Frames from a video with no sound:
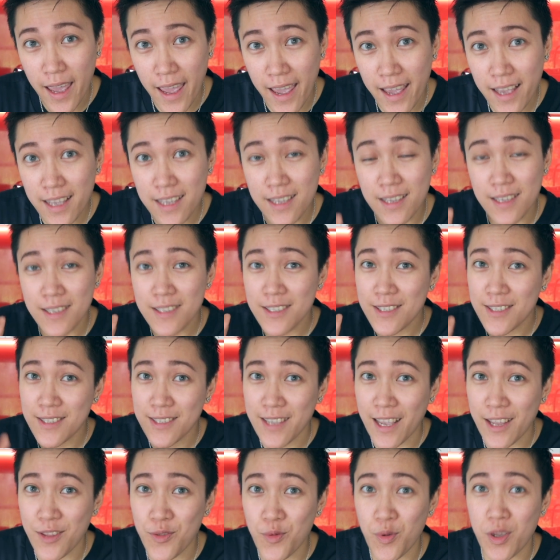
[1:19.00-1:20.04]
egg
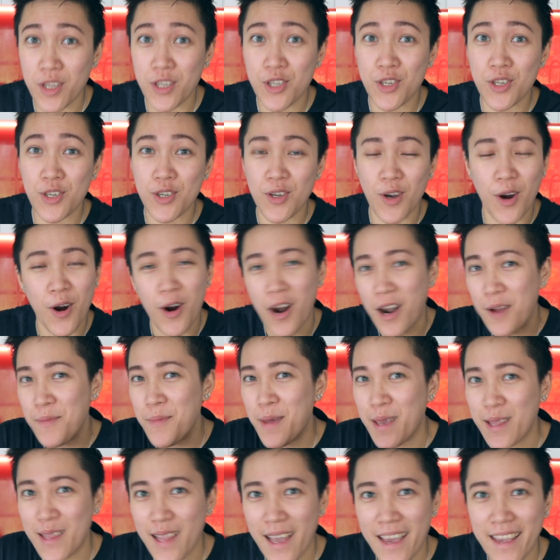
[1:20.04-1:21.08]
sandwich, or I
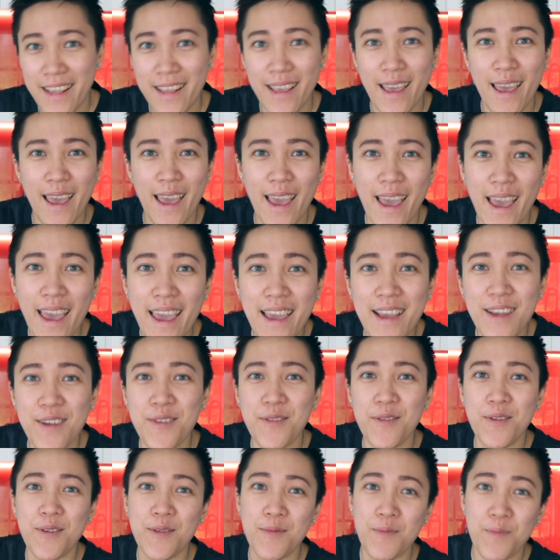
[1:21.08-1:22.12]
mean like egg
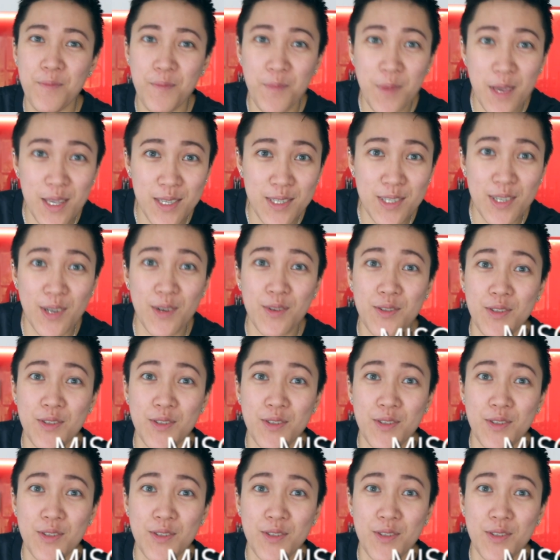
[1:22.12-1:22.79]
miso